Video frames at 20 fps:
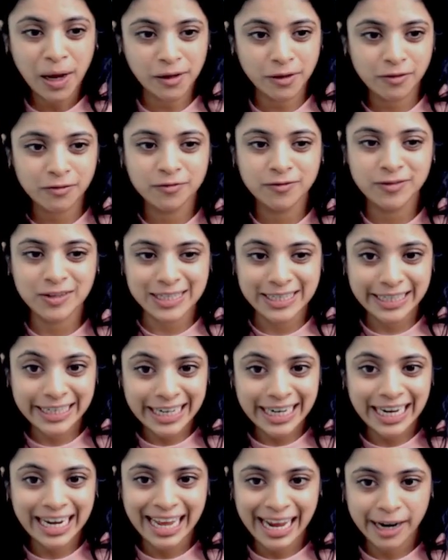of physical
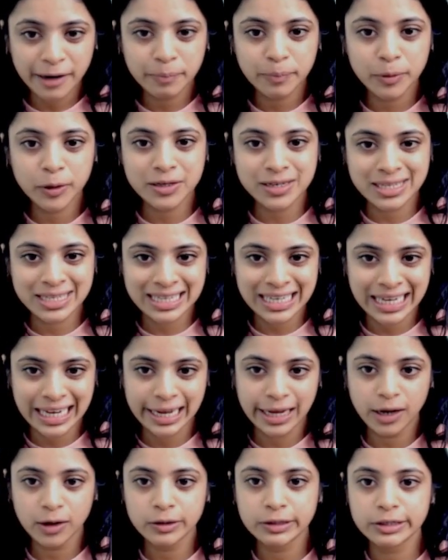land per
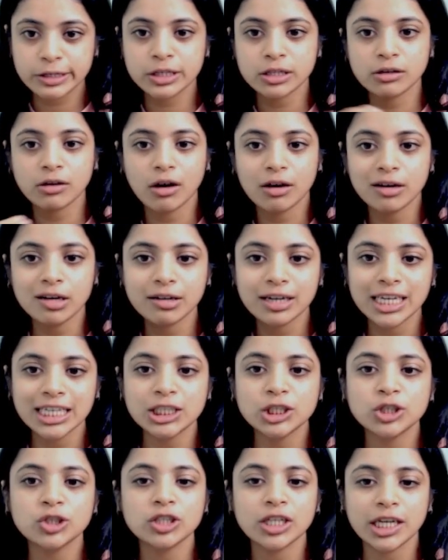se does not really
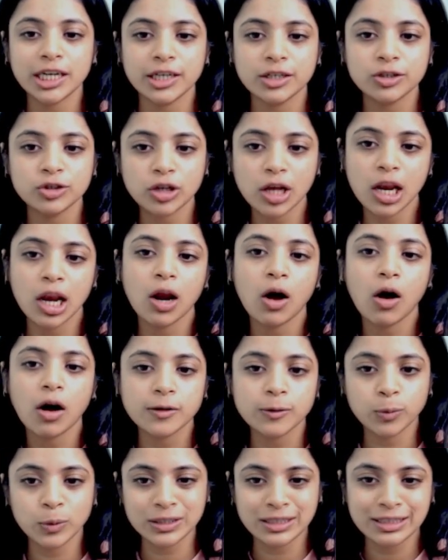change a
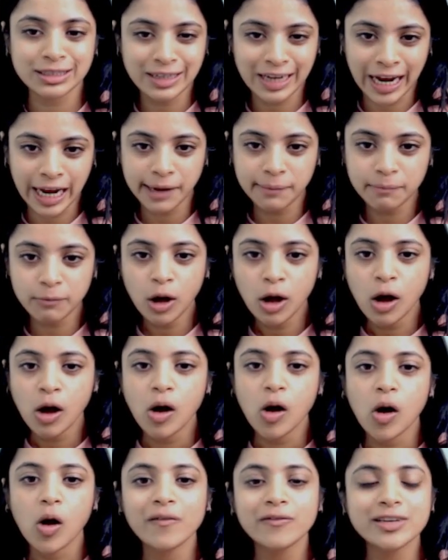lot with time.
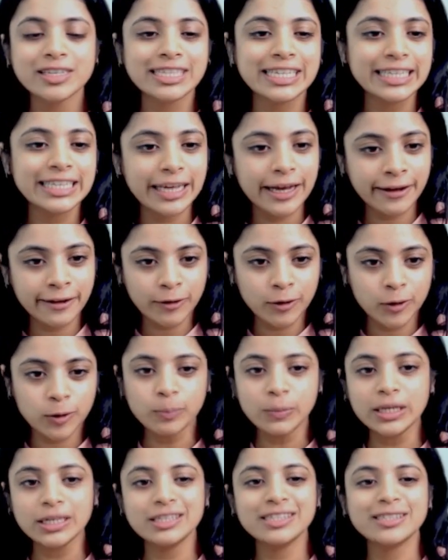Obviously, there could
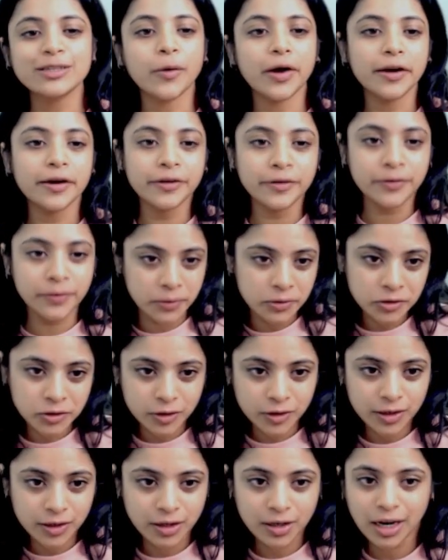be soil
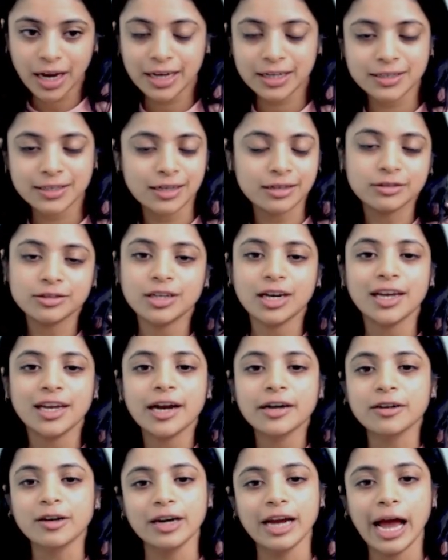erosion, etc.
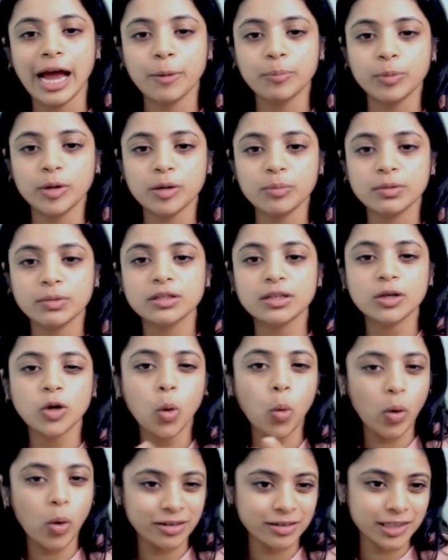that could happen, but the
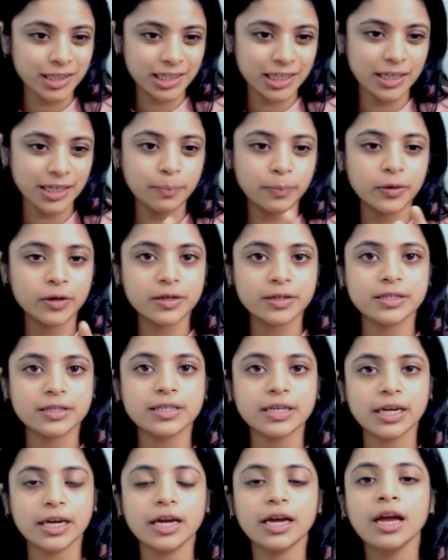quantity per
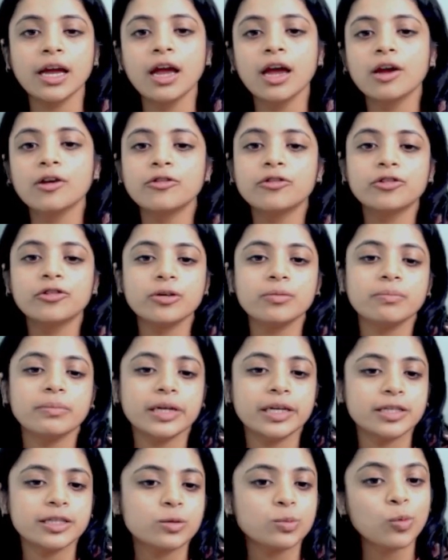se
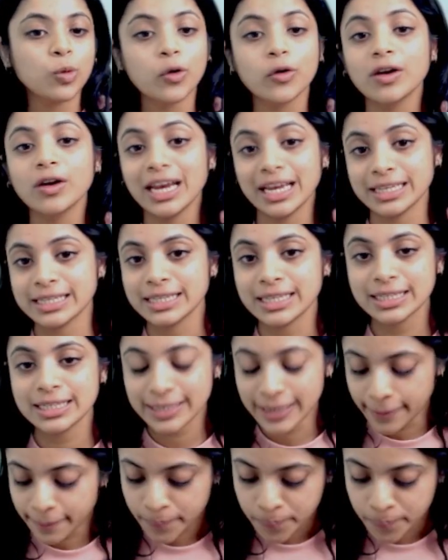remains more or less the same.